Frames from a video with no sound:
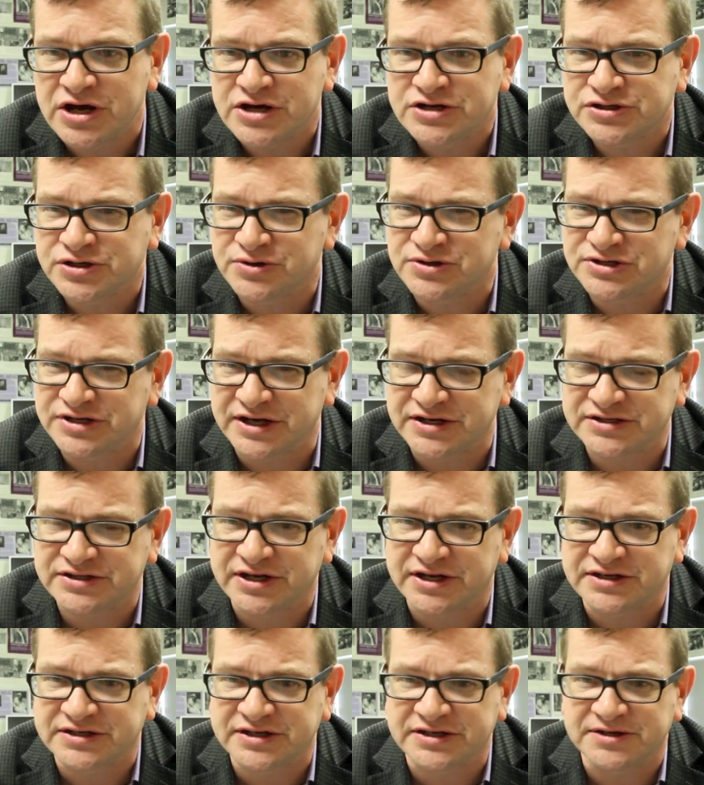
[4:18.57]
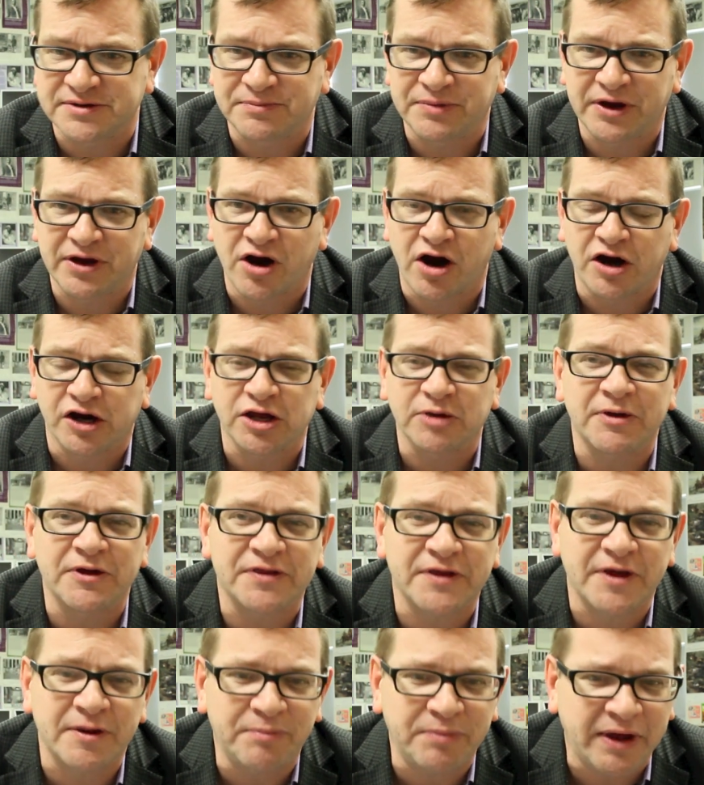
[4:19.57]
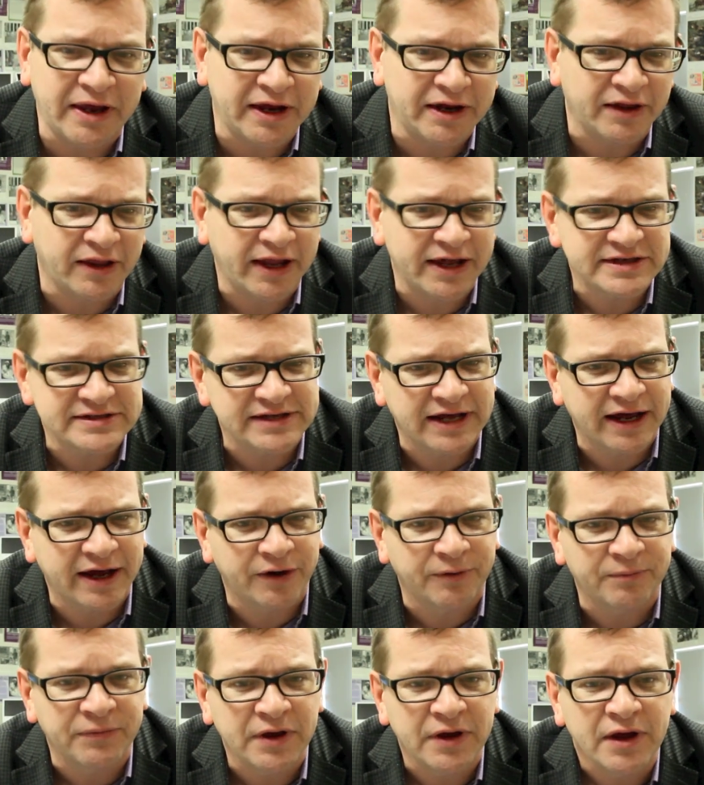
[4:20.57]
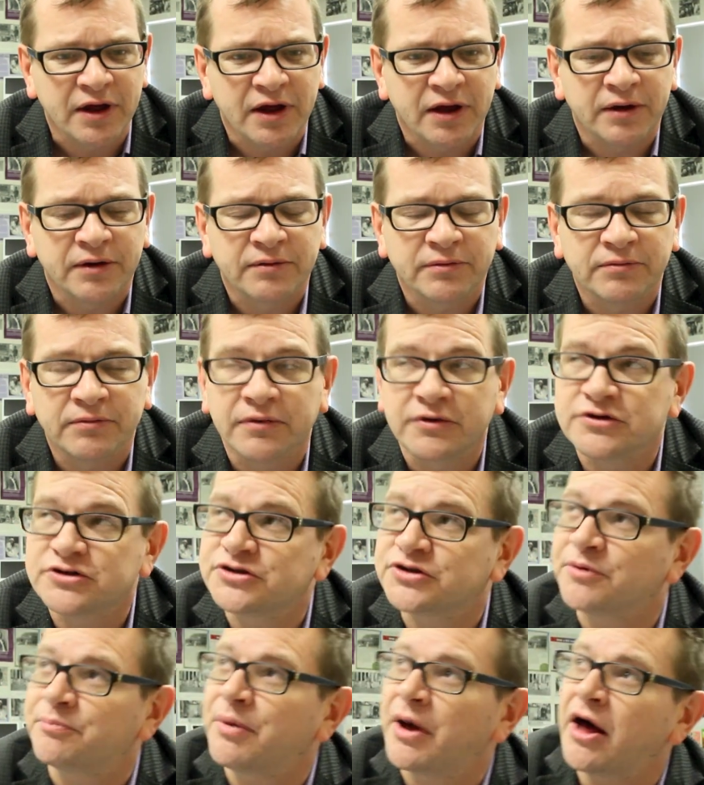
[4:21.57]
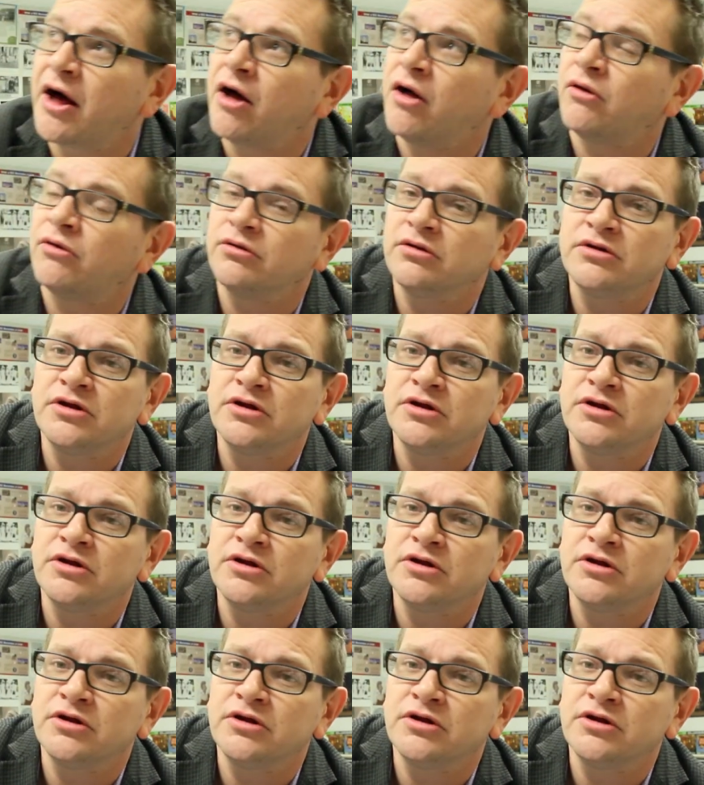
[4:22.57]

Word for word: So distance is a big argument that Paine lays out. It's the bell.